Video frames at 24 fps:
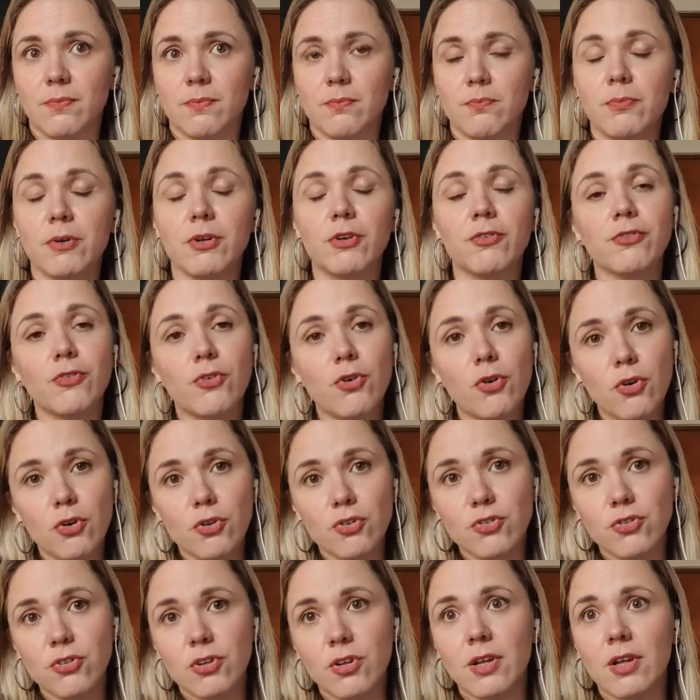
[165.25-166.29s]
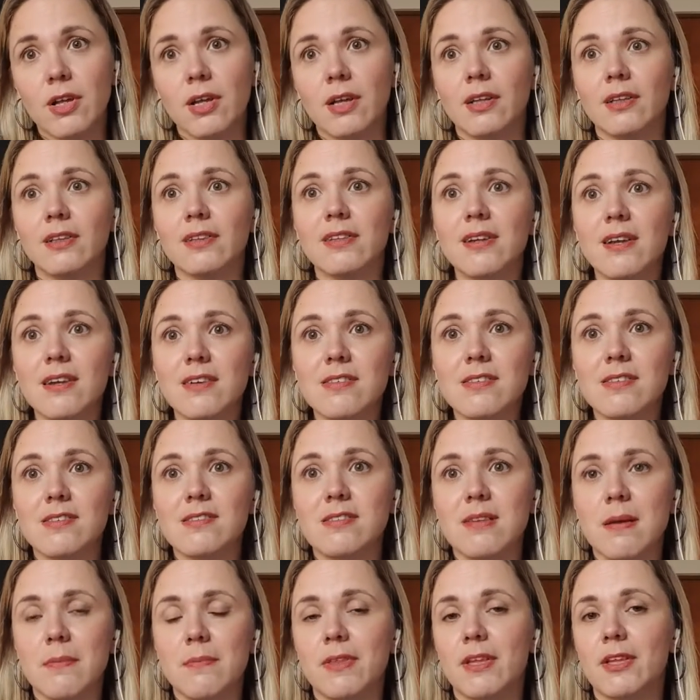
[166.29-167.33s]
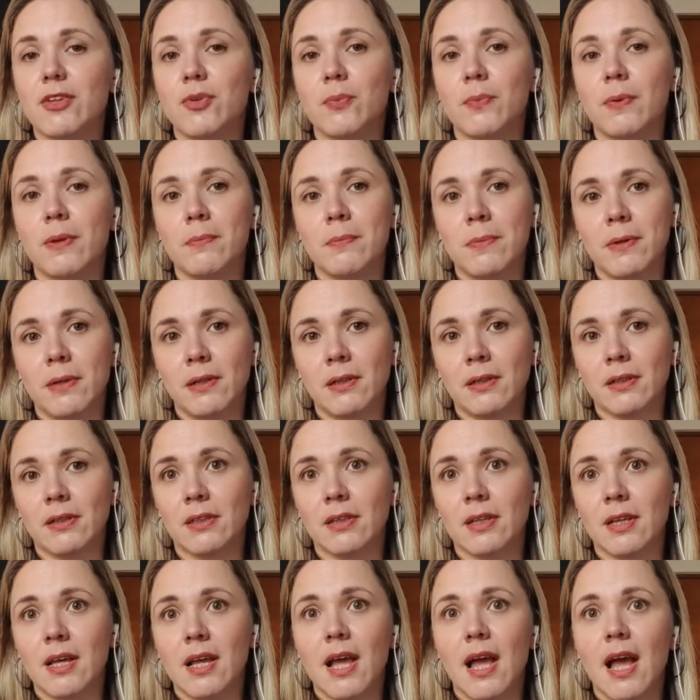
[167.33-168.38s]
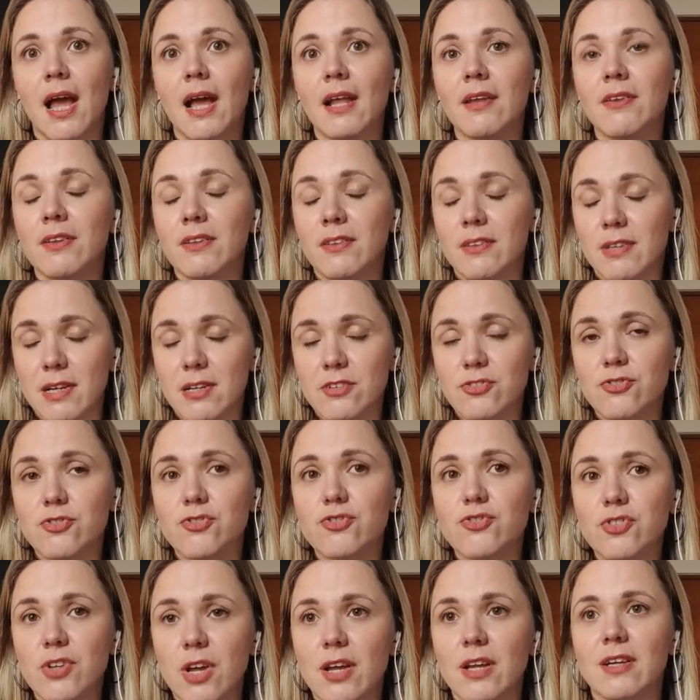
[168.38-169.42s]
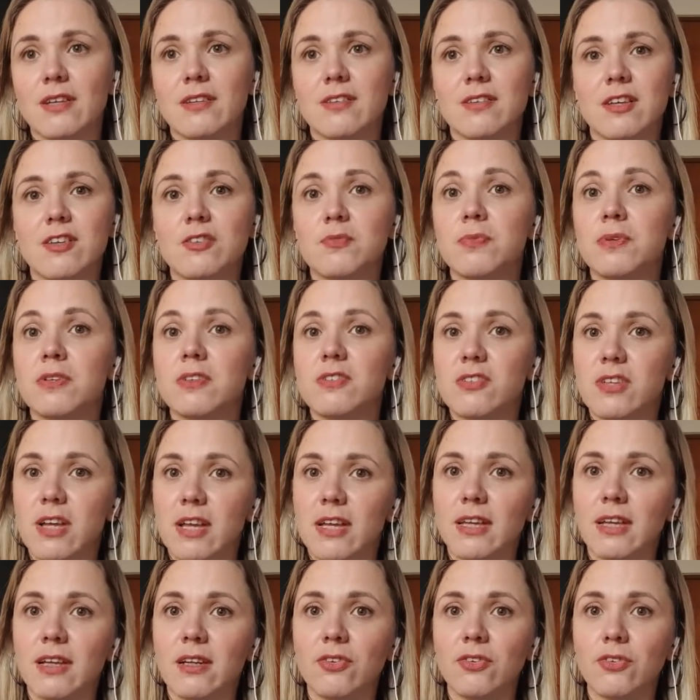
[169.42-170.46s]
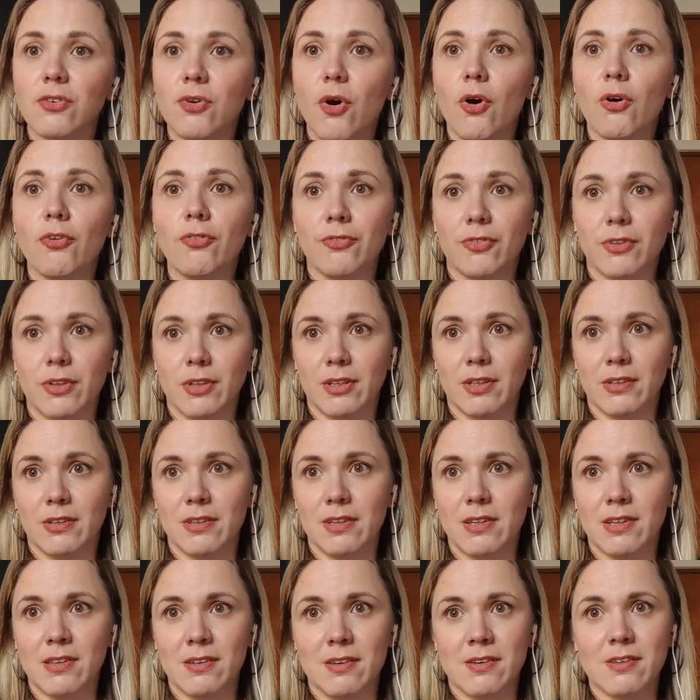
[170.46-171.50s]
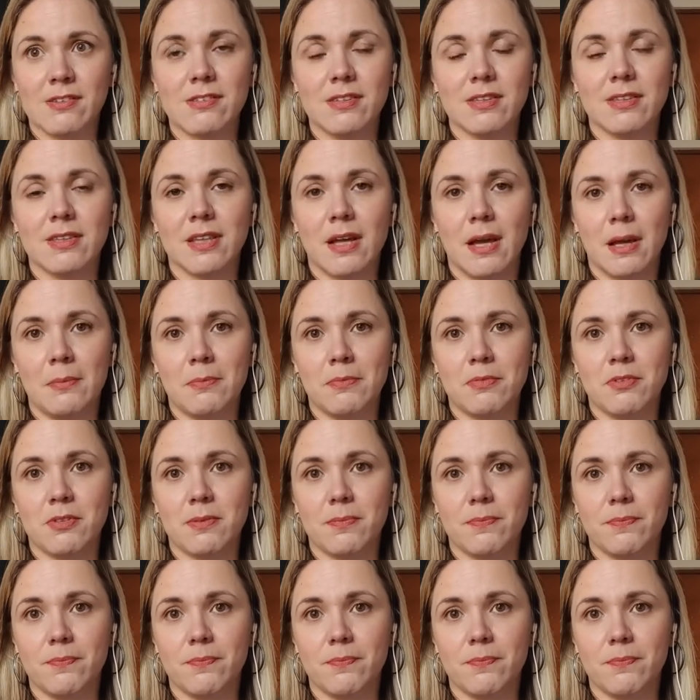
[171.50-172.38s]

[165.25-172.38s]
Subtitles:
But of course, trust is something to be built, and the trust to science has been shaken too often in the recent times.